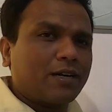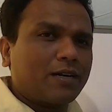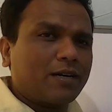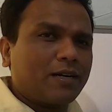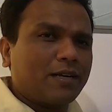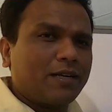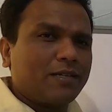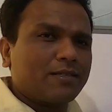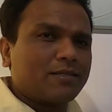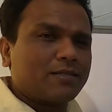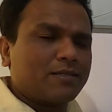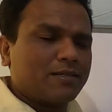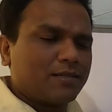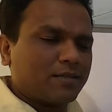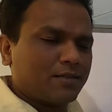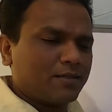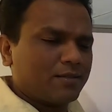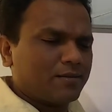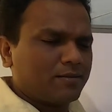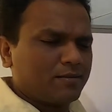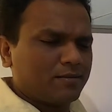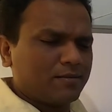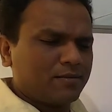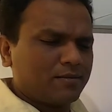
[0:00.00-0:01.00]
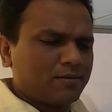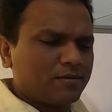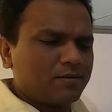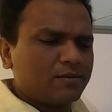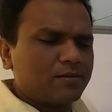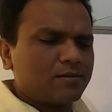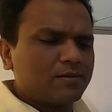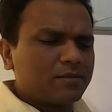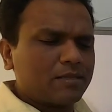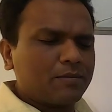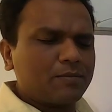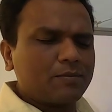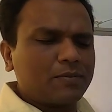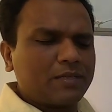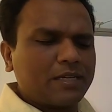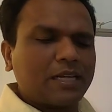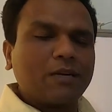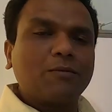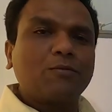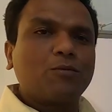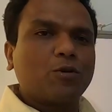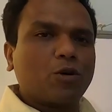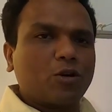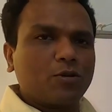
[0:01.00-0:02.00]
at least some
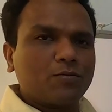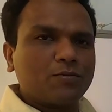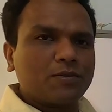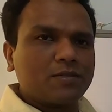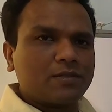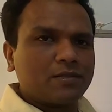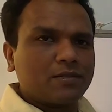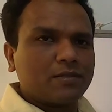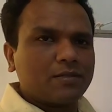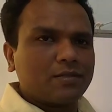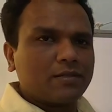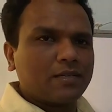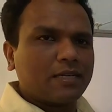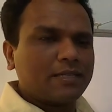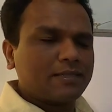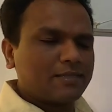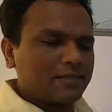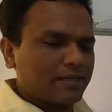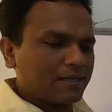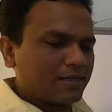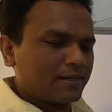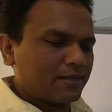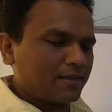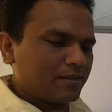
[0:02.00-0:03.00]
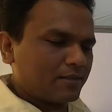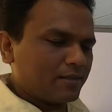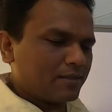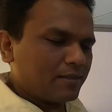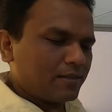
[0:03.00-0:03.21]
10 problems I said.